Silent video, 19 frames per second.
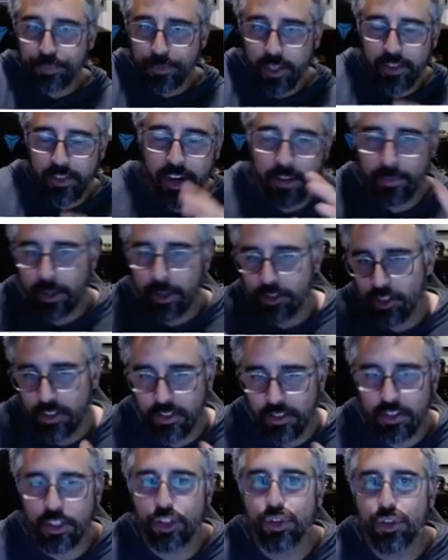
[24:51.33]
that I mentioned
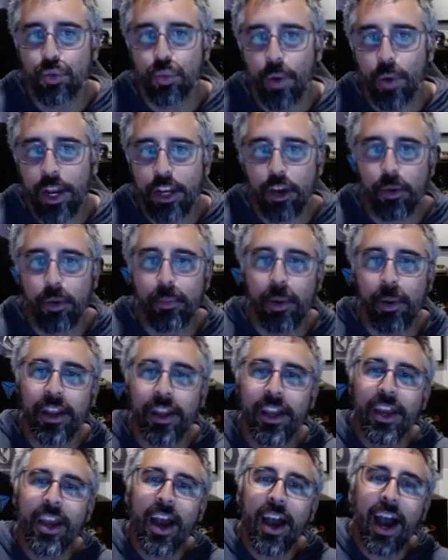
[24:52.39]
is the new radio, but
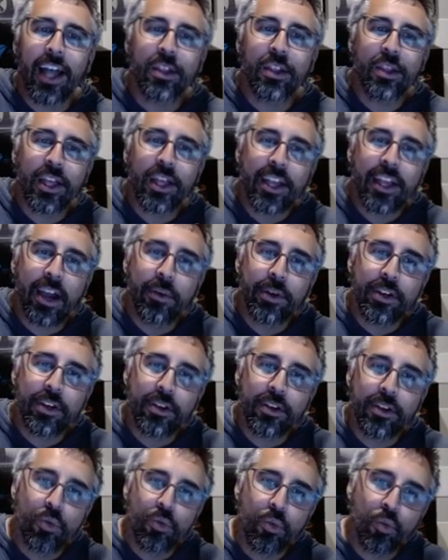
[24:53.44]
I like how it
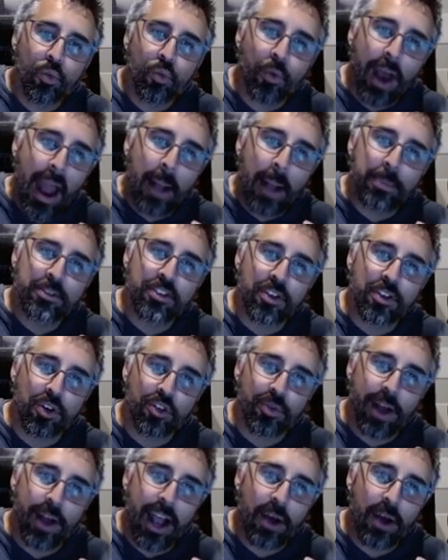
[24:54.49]
wraps
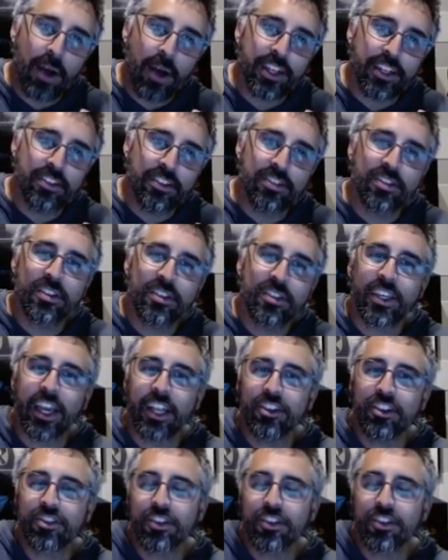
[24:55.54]
around into the gauge